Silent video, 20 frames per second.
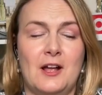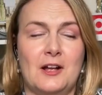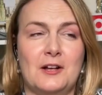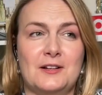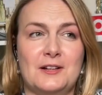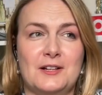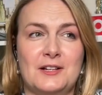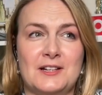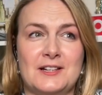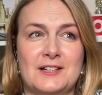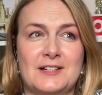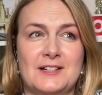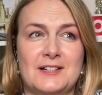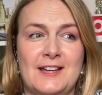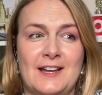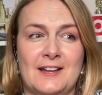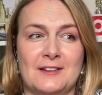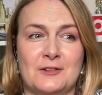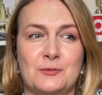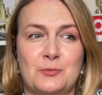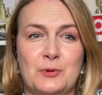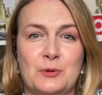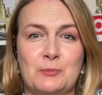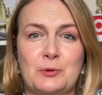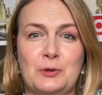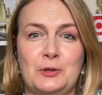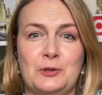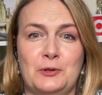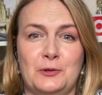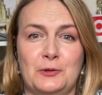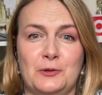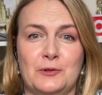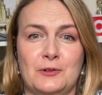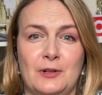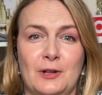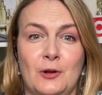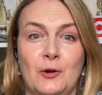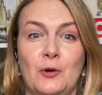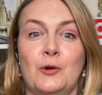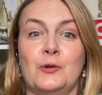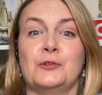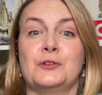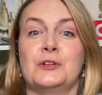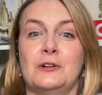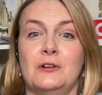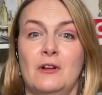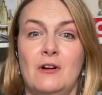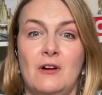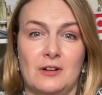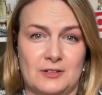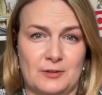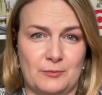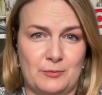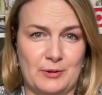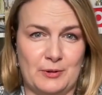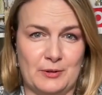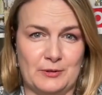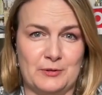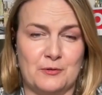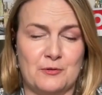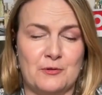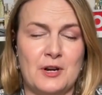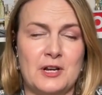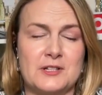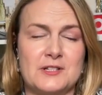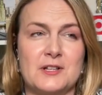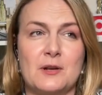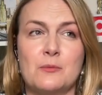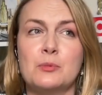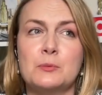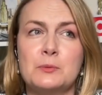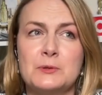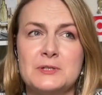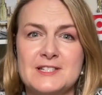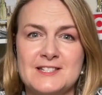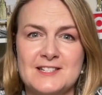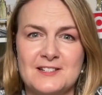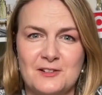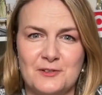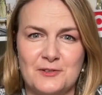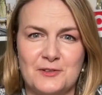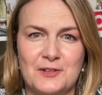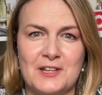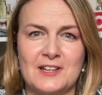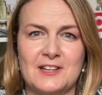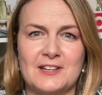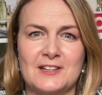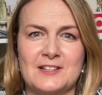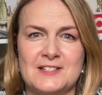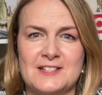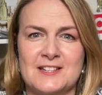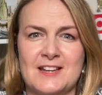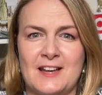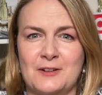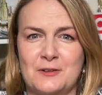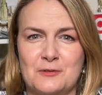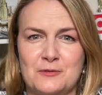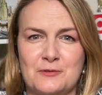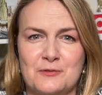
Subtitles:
and people learned a lot about Ukraine, some people still think it's kind of